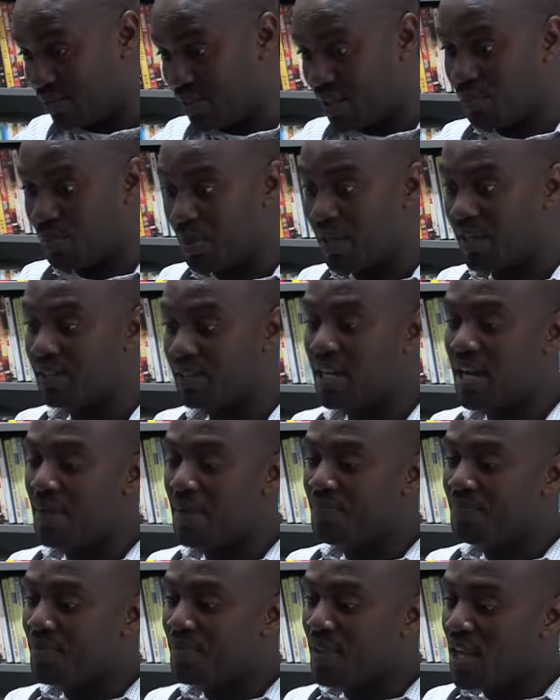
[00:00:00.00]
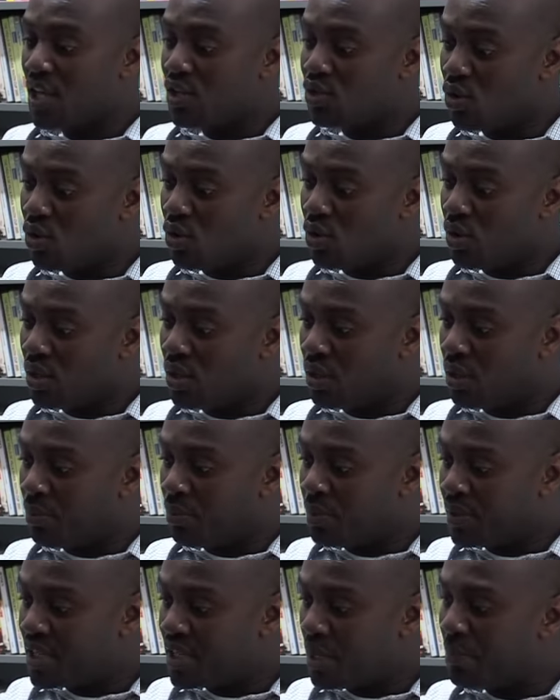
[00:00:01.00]
of the Independent. So
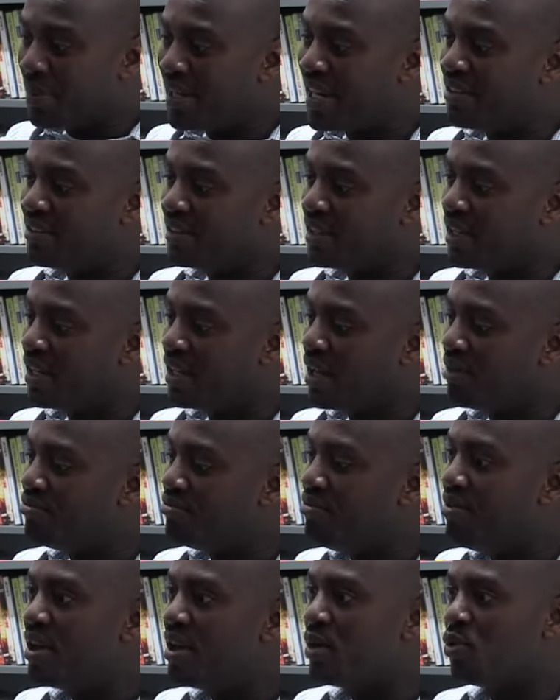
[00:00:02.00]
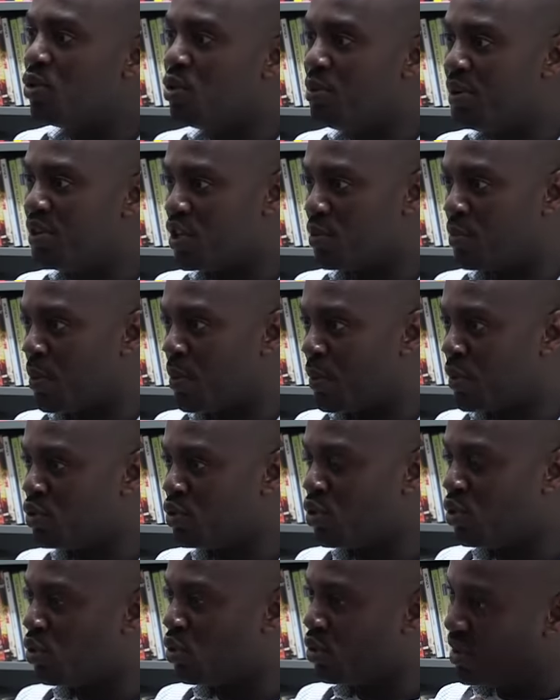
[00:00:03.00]
Peter Mpala had written a very good business
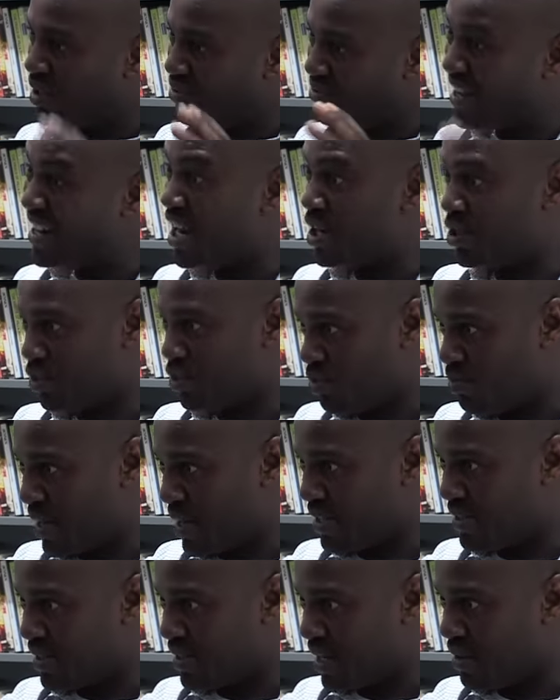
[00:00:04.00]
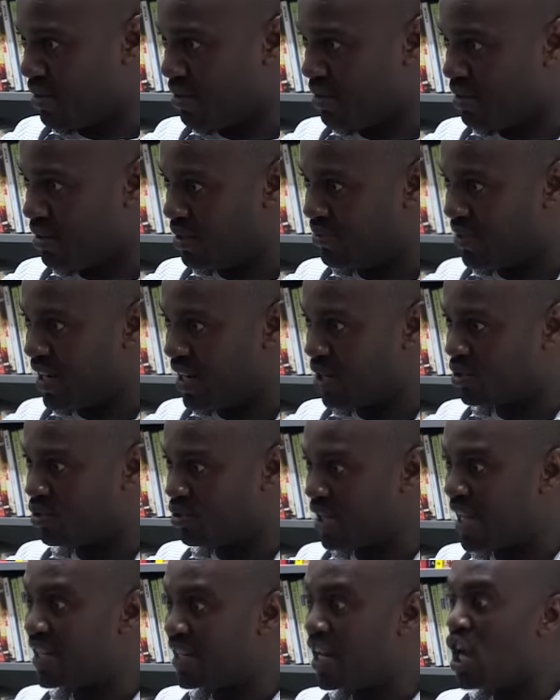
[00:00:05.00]
proposal on the financial parts, the financial
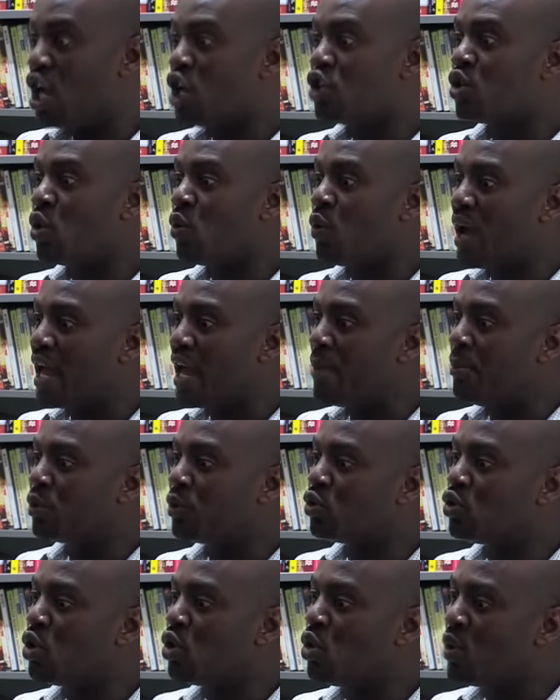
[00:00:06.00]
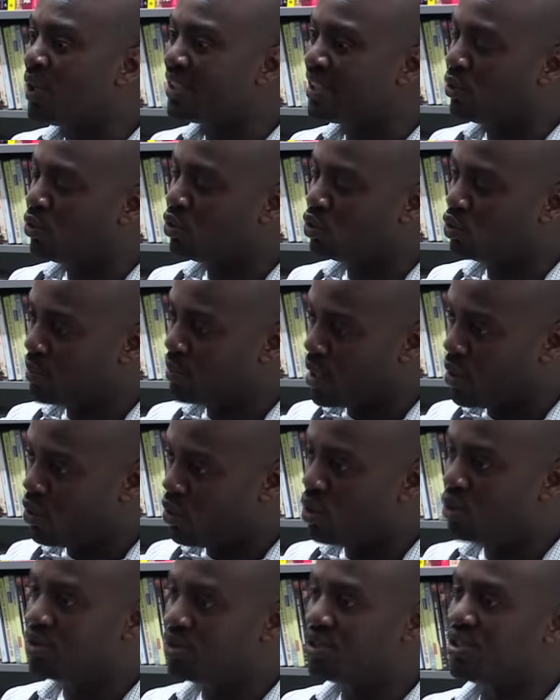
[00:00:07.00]
side. So we're able to know what are going to be our
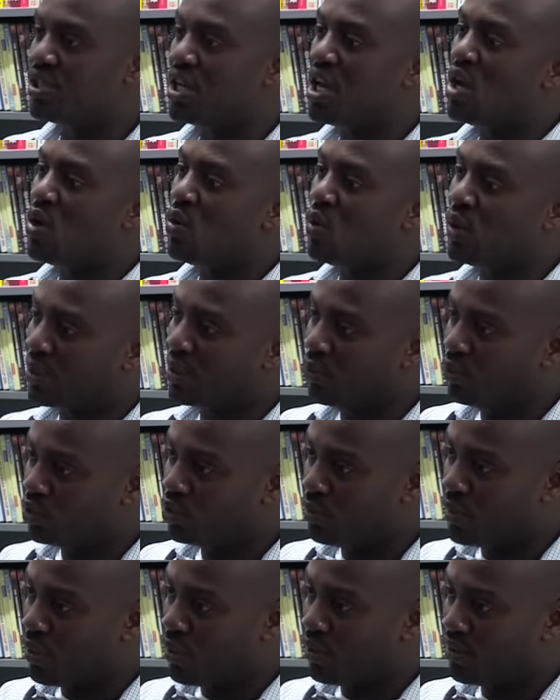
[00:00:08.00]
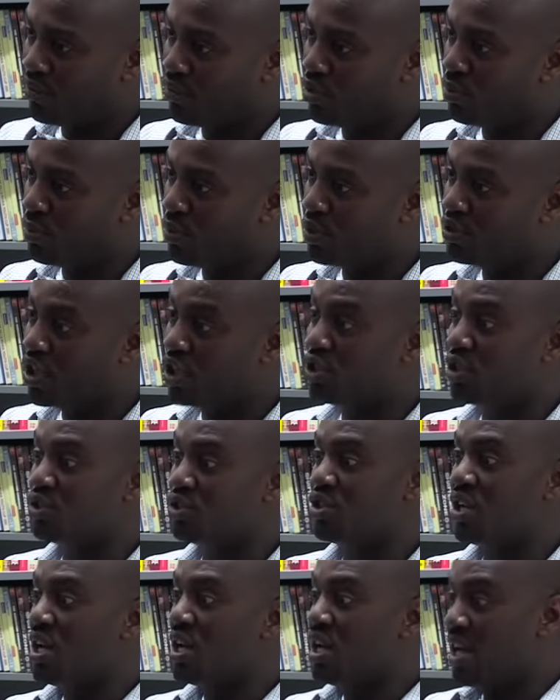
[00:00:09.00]
costs, what are going to be our revenue
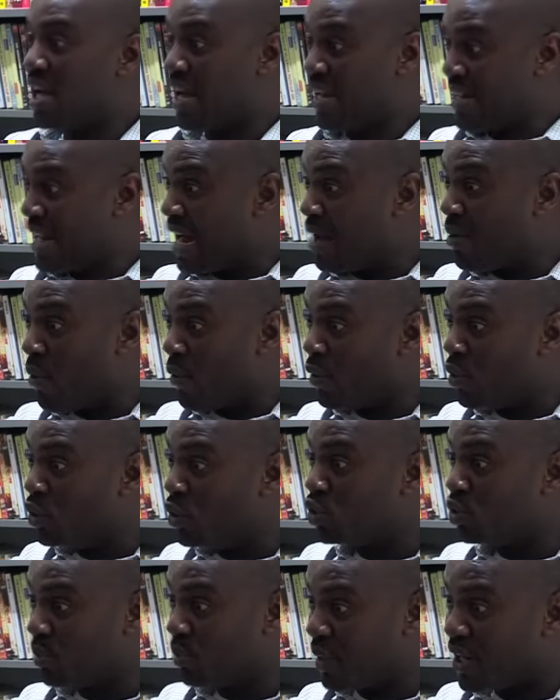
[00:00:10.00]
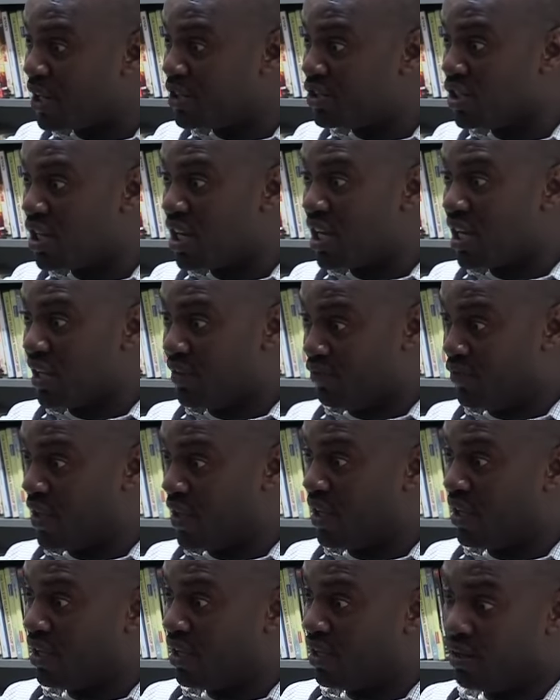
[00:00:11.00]
projections, and how are we going to manage
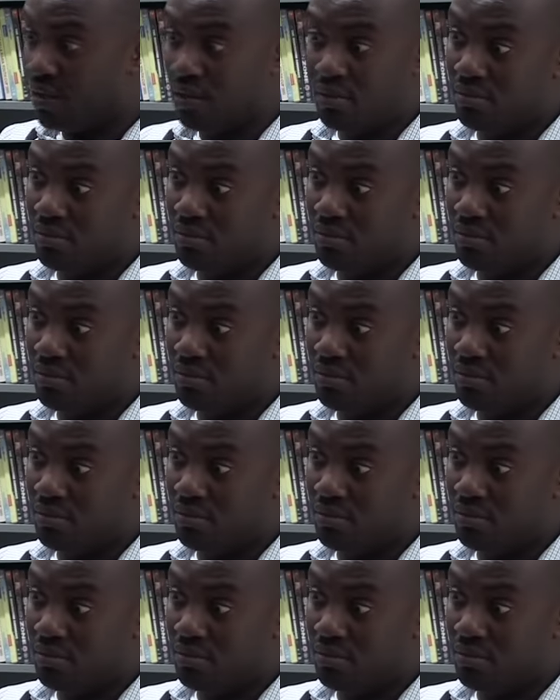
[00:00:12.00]
the